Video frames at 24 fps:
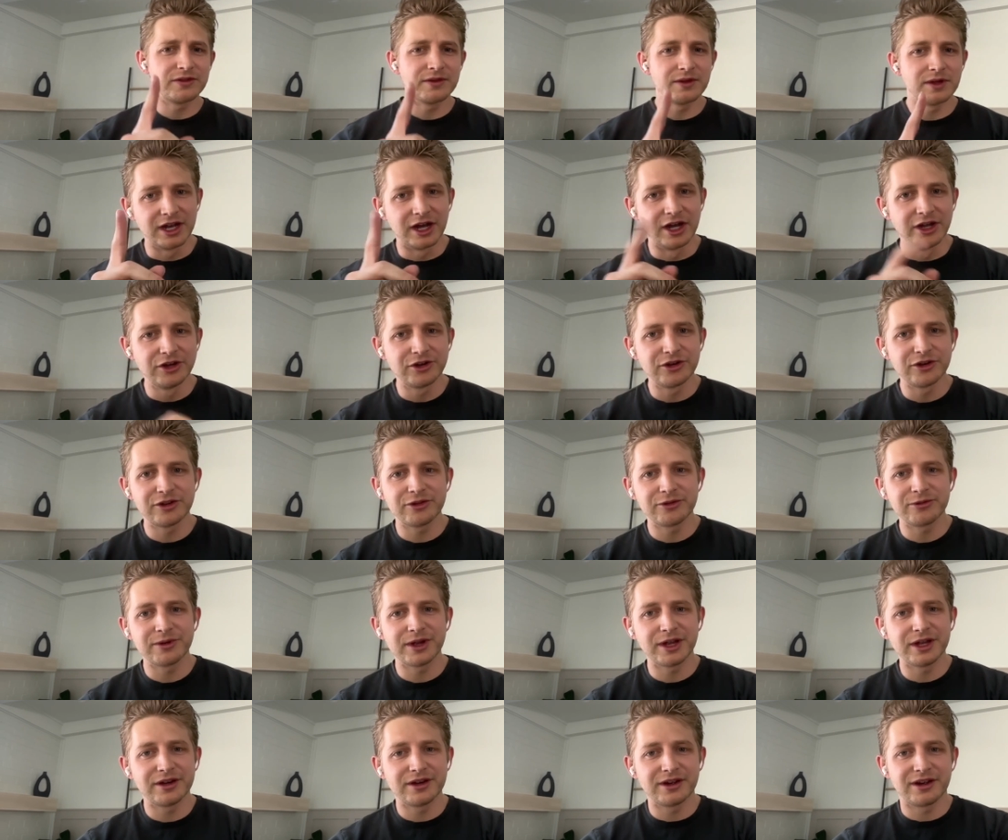an under the
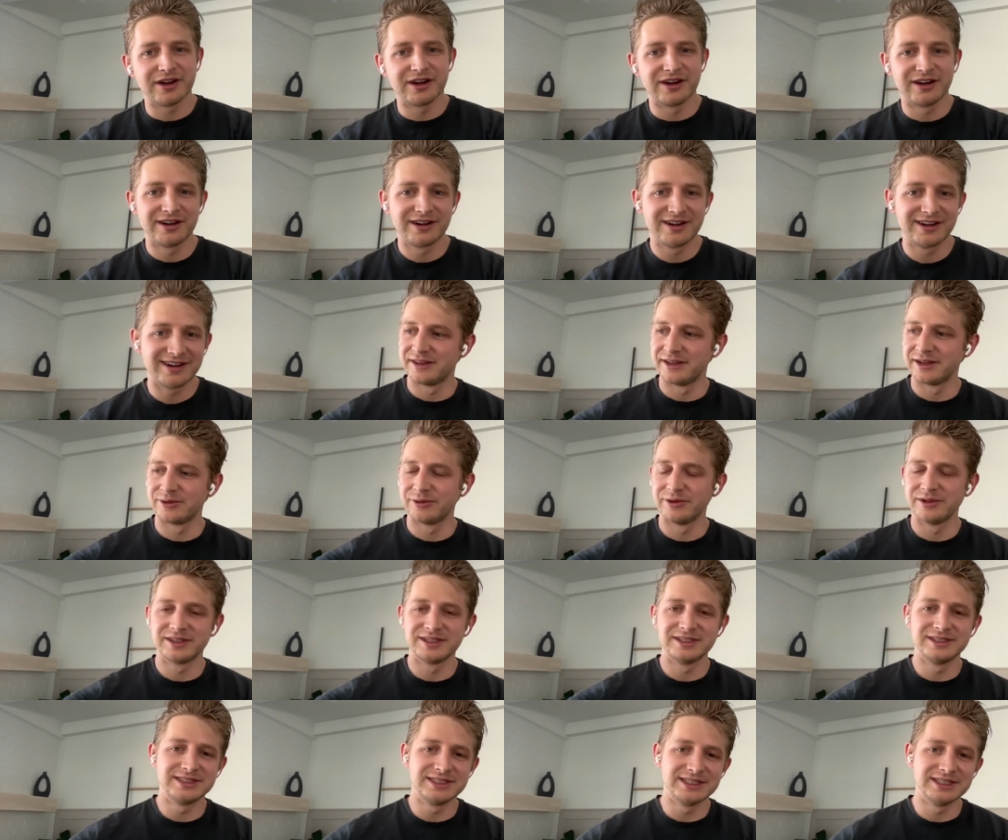radar thing
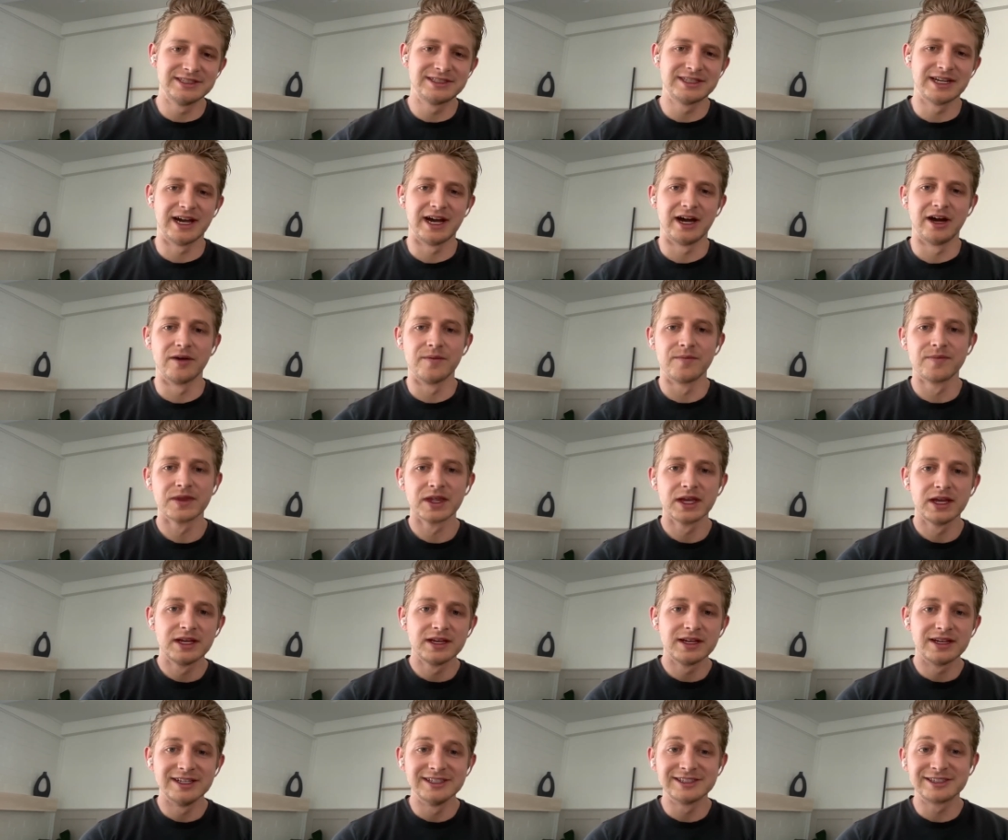within dTAO
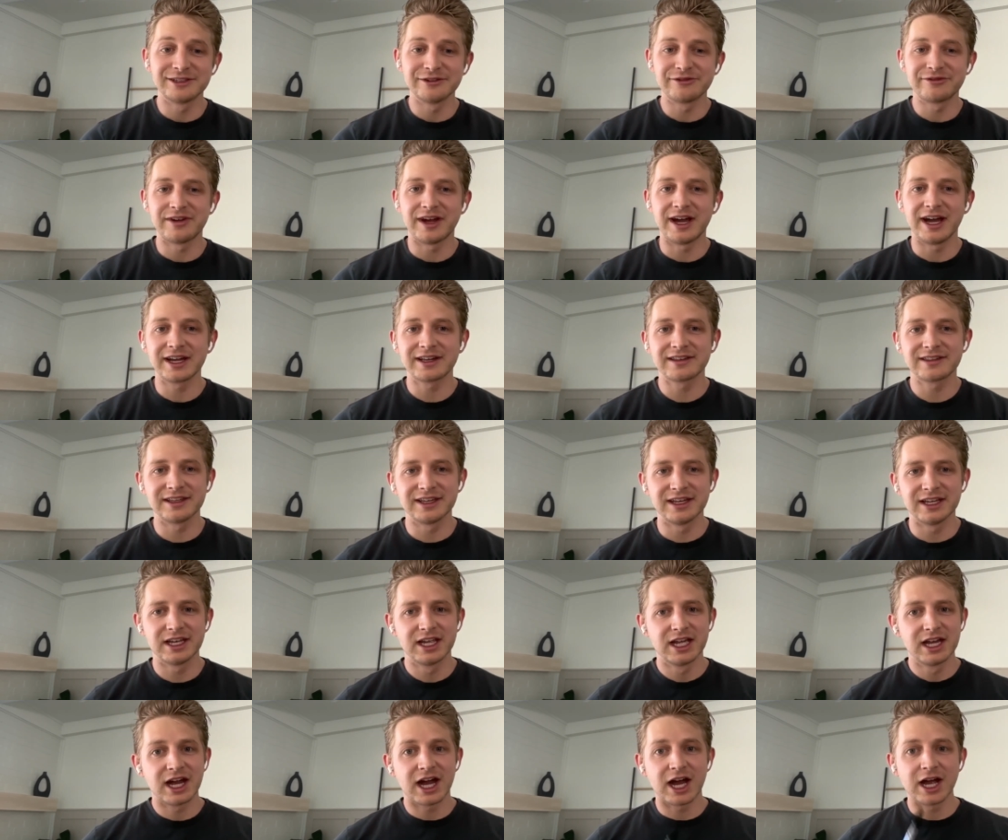is the fact
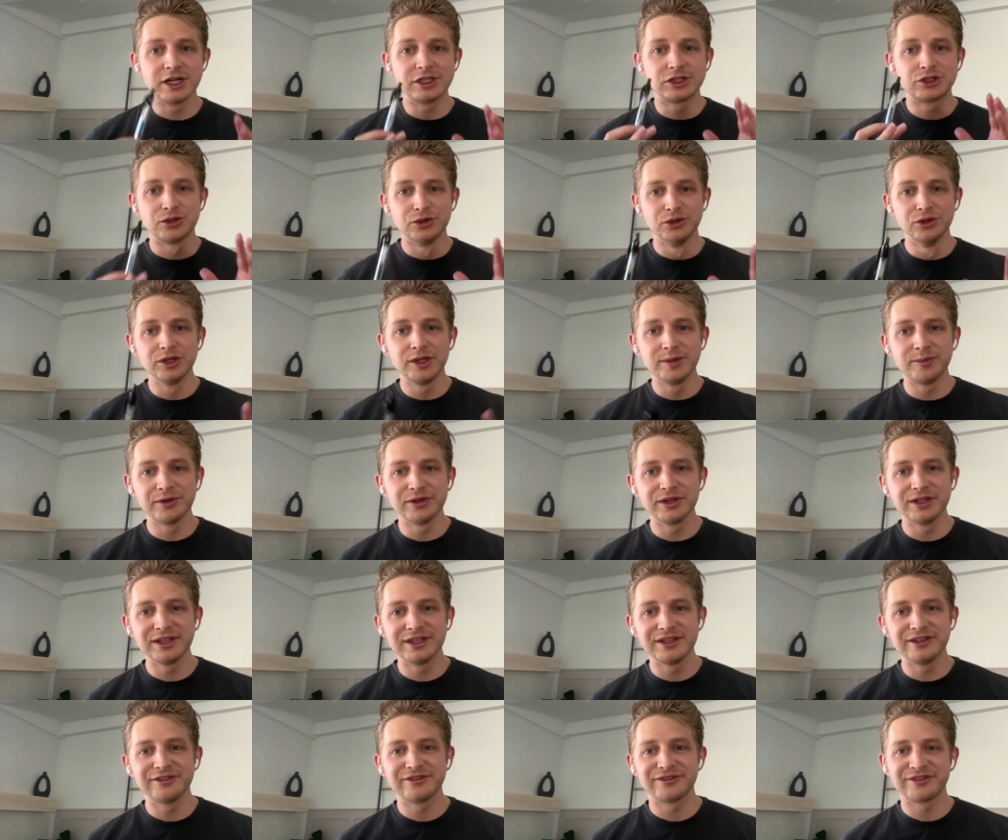that I truly
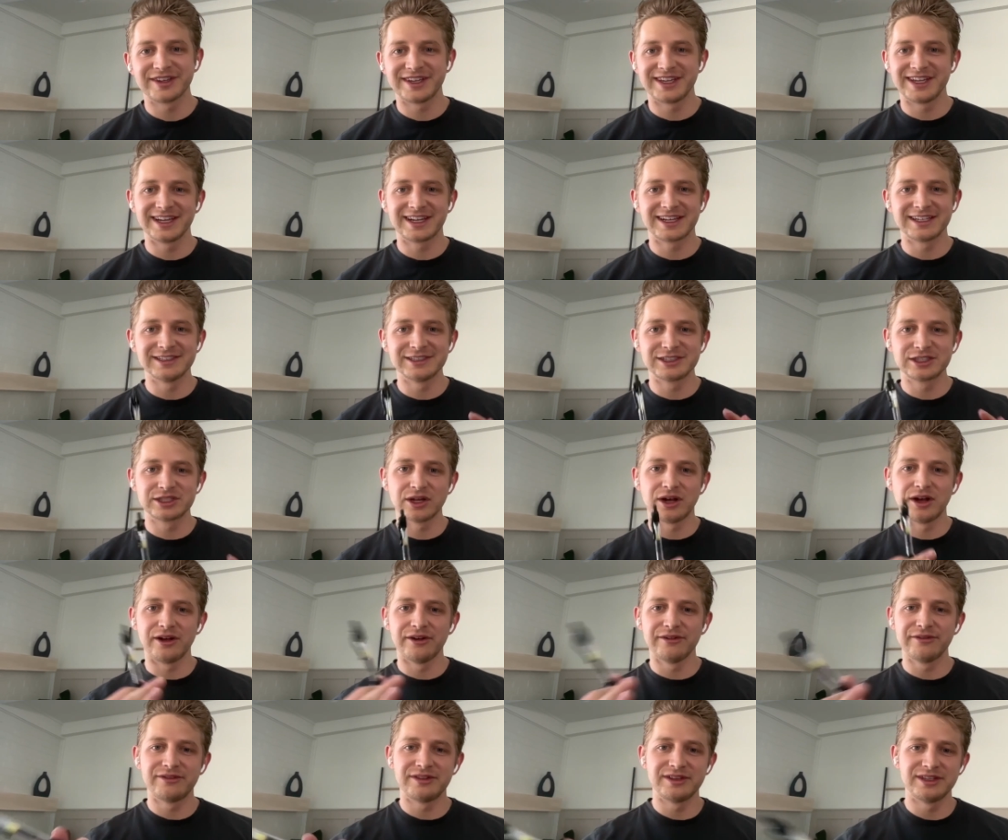believe it can
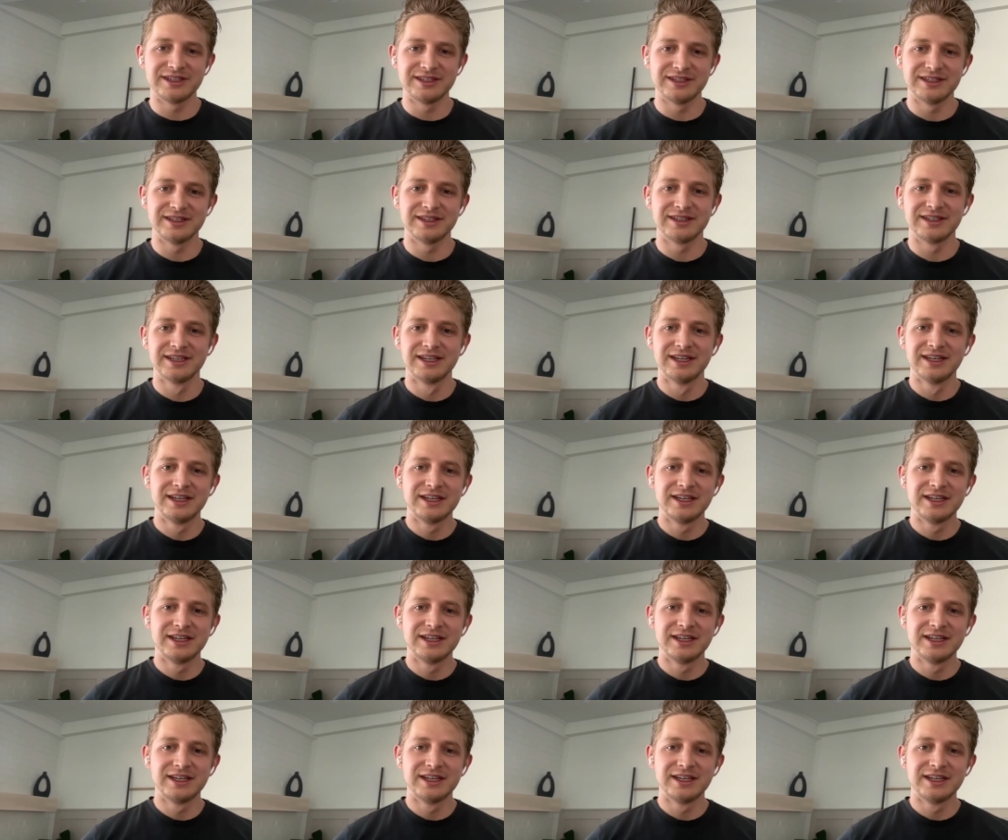solve the